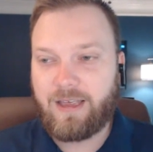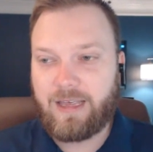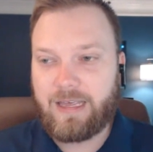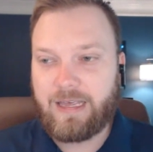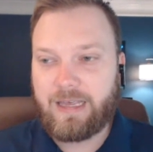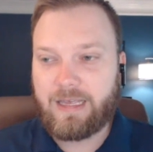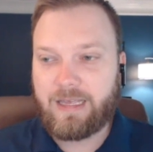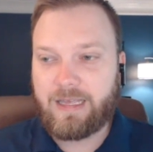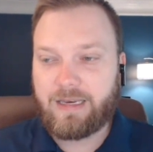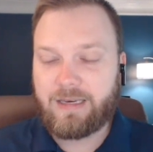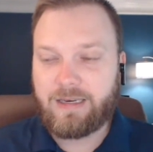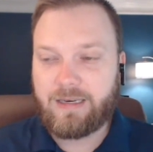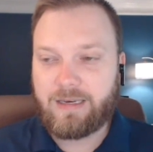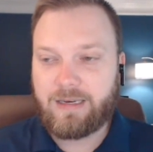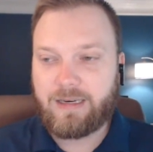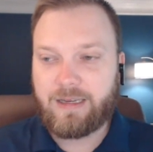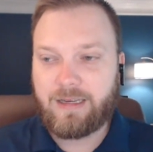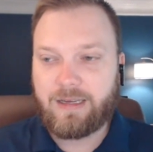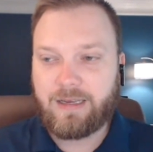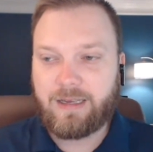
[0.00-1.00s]
In
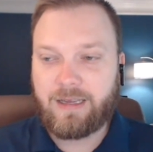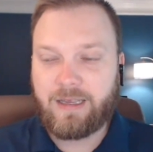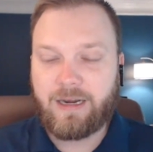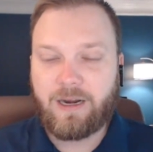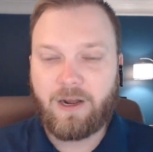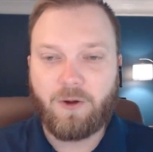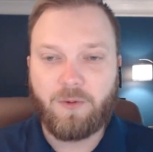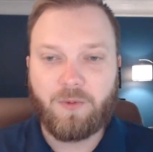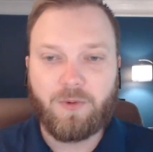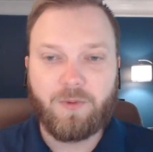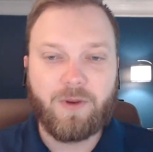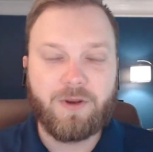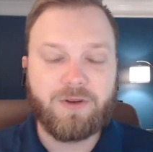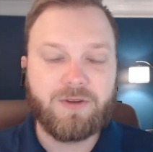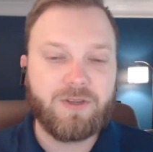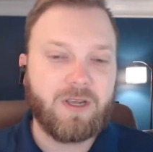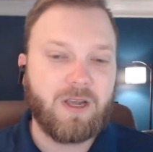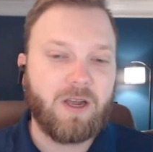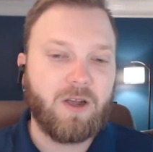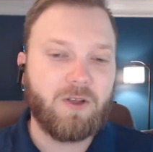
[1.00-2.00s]
Auburn,
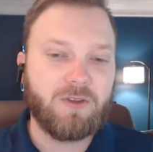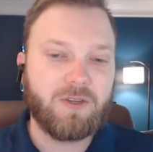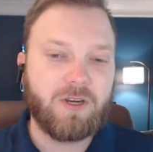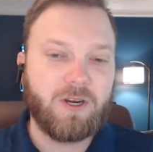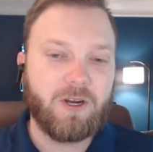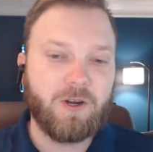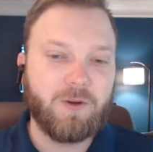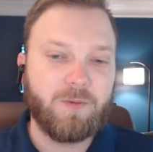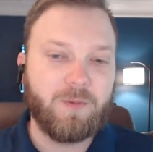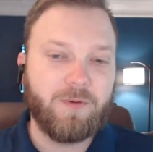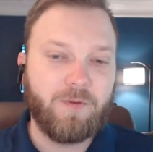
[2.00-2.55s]
most of the calls occurred